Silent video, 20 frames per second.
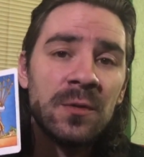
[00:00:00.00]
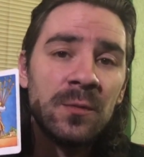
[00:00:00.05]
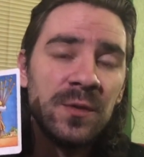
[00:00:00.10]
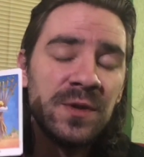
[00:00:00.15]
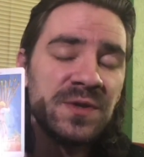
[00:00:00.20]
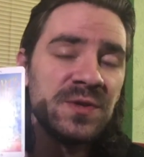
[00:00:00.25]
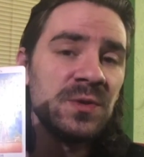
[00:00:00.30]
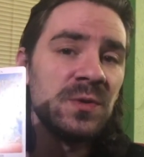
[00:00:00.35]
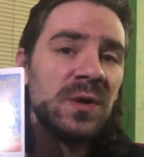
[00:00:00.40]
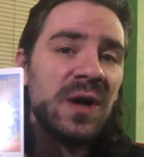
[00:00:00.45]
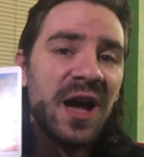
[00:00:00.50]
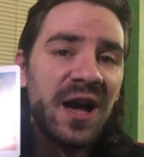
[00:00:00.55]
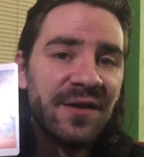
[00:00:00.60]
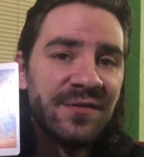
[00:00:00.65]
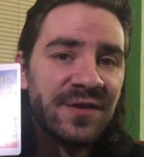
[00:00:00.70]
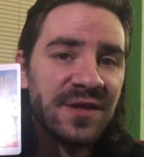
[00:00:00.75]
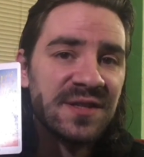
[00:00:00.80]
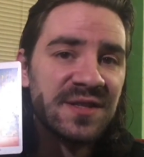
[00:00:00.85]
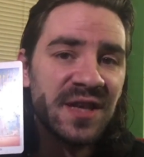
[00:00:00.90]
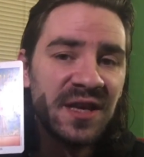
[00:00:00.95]
We do
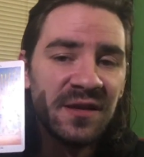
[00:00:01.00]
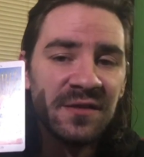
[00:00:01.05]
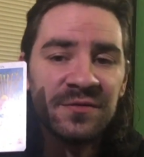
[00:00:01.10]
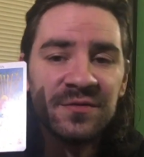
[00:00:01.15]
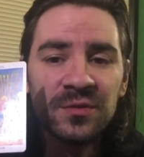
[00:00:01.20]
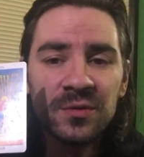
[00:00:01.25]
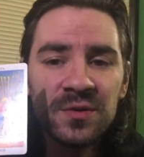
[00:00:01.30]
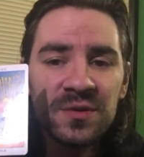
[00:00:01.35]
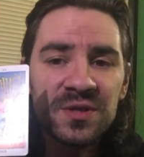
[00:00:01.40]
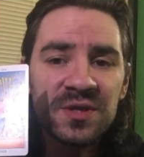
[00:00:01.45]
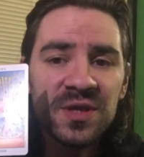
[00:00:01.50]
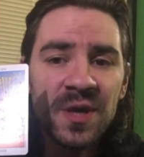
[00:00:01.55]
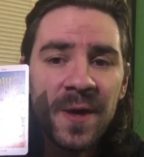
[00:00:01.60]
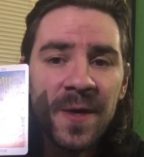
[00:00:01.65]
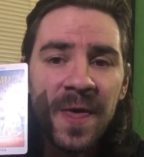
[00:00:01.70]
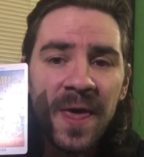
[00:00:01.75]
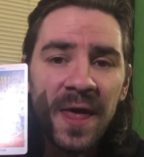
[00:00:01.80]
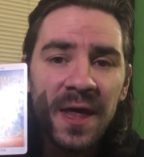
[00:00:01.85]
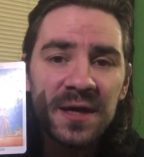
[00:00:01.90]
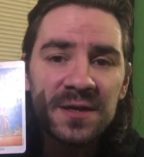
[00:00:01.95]
have the Ten of Wands,
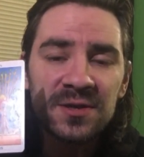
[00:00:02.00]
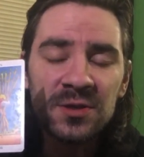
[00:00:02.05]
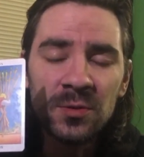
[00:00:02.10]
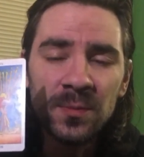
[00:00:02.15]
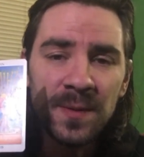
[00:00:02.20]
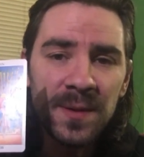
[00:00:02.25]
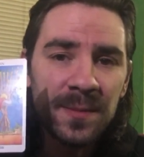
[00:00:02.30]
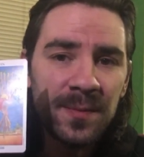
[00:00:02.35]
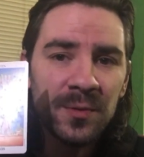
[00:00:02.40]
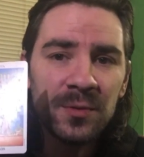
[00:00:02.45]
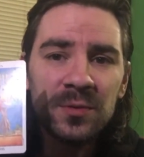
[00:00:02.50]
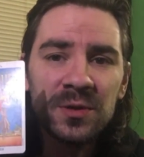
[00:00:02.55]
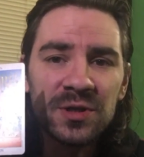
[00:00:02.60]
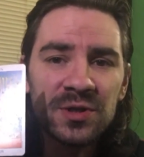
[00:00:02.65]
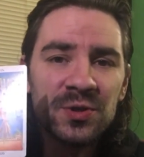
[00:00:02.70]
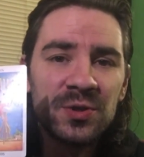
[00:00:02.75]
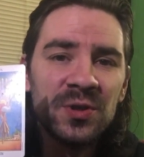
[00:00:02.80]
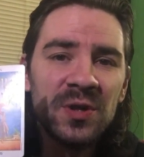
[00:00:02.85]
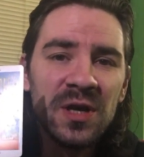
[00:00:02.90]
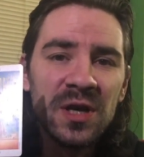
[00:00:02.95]
so people were
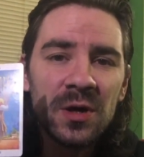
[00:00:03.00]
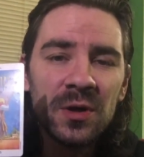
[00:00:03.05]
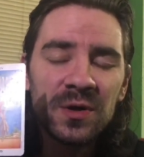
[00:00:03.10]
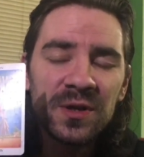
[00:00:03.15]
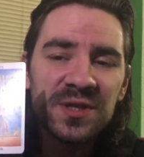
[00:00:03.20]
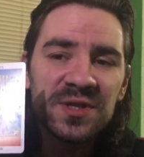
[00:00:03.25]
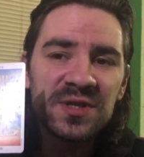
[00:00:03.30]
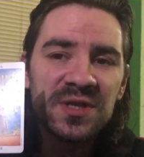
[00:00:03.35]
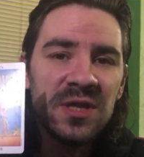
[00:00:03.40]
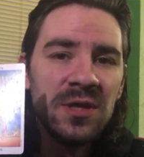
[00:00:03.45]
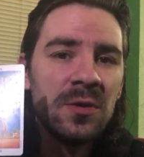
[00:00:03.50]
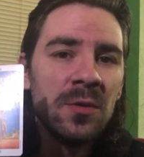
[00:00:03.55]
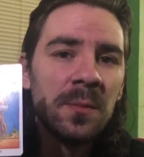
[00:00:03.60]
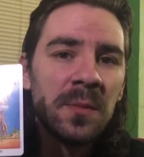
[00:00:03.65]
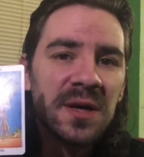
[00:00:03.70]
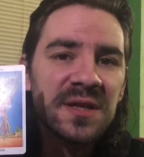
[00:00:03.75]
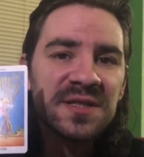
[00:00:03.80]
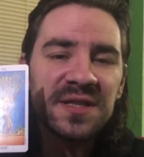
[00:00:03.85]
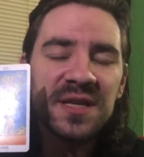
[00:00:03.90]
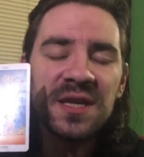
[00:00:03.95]
truly gonna see you
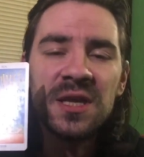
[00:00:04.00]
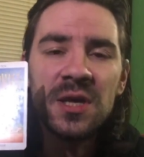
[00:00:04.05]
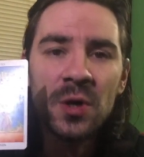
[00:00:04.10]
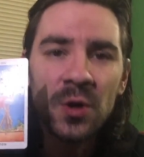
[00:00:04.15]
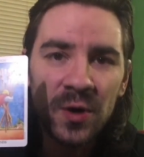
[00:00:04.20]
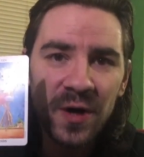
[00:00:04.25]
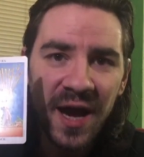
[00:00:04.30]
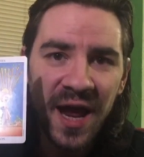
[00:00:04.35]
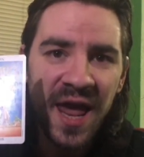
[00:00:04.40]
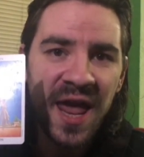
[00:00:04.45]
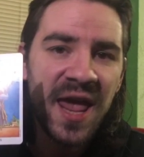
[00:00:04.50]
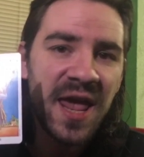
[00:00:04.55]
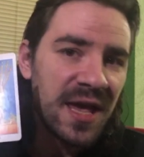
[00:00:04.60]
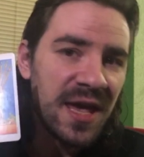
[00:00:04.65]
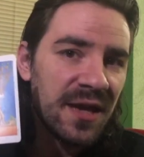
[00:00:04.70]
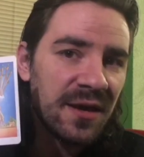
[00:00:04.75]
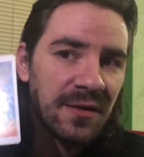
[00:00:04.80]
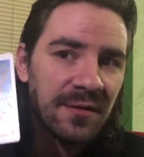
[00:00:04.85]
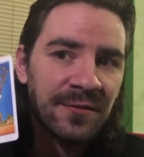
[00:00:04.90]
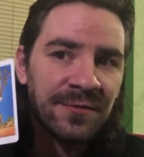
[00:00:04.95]
busting your
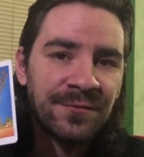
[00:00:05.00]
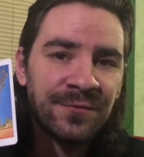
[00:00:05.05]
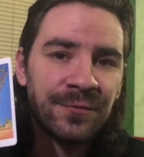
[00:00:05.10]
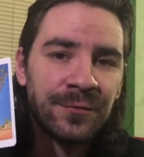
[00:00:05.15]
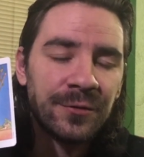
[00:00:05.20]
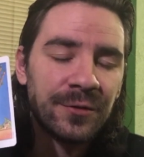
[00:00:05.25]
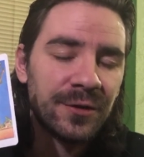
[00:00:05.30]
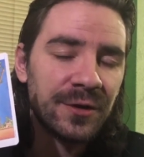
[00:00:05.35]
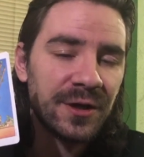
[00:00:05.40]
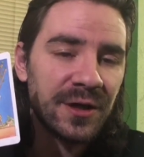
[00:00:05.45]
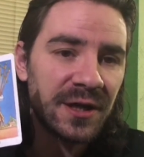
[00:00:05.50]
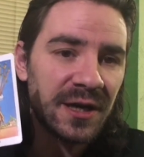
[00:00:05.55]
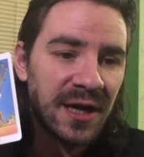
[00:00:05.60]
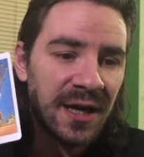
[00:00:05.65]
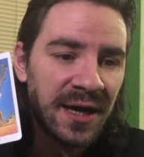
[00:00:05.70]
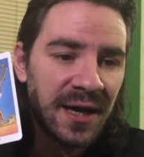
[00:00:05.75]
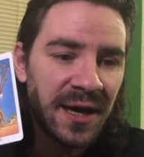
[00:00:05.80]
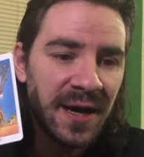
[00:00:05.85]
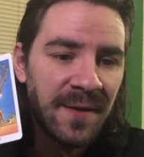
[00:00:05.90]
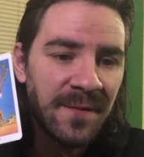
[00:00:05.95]
A for
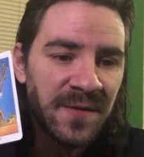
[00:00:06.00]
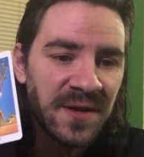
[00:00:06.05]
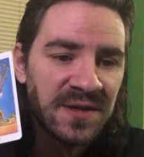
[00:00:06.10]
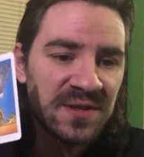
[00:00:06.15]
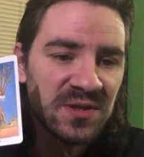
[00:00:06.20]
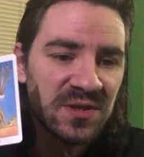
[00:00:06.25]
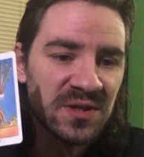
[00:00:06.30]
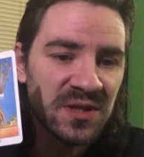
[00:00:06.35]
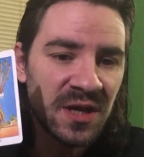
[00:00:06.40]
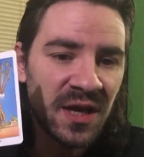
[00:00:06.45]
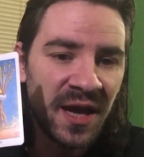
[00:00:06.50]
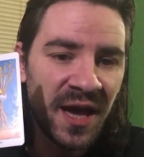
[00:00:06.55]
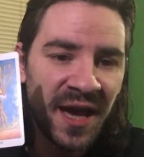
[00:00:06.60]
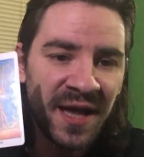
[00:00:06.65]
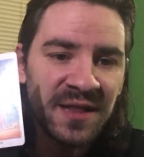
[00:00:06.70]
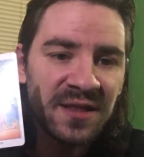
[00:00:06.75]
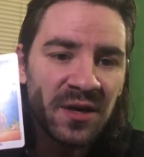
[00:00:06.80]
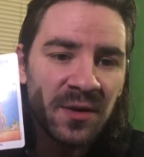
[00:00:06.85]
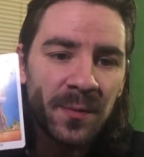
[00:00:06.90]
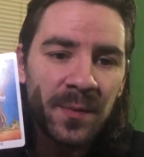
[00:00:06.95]
uh, this uh,
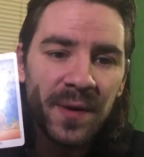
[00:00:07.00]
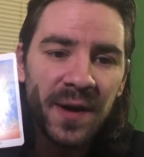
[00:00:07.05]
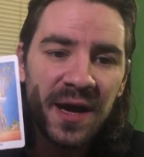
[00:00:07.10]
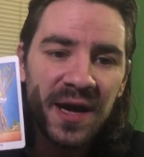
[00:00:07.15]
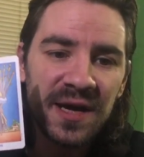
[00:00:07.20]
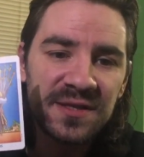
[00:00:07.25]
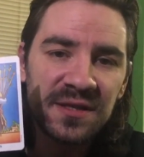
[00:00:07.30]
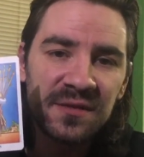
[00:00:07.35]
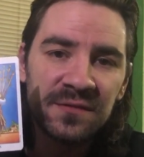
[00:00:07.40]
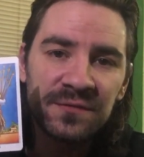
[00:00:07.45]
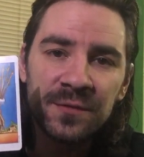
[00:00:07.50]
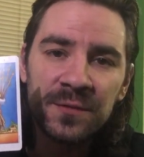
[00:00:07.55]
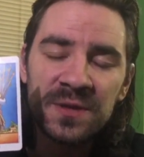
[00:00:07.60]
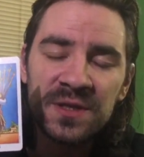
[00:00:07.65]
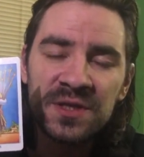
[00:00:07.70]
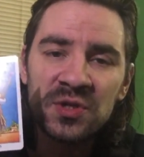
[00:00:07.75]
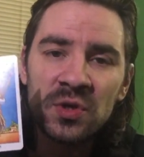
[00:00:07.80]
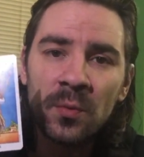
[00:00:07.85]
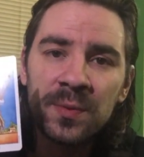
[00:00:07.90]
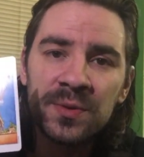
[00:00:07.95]
enterprise and for
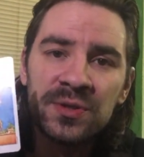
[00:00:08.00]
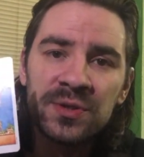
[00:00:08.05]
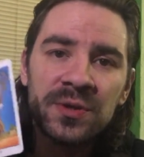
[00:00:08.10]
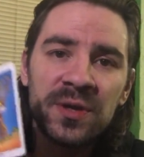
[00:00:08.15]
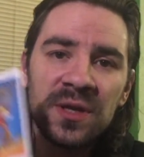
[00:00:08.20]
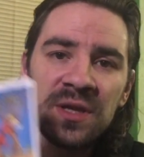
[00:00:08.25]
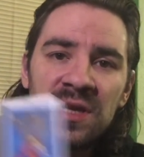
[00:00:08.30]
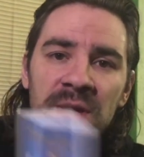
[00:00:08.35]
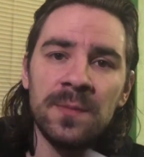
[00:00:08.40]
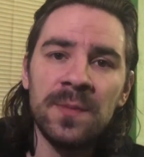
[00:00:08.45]
this opportunity.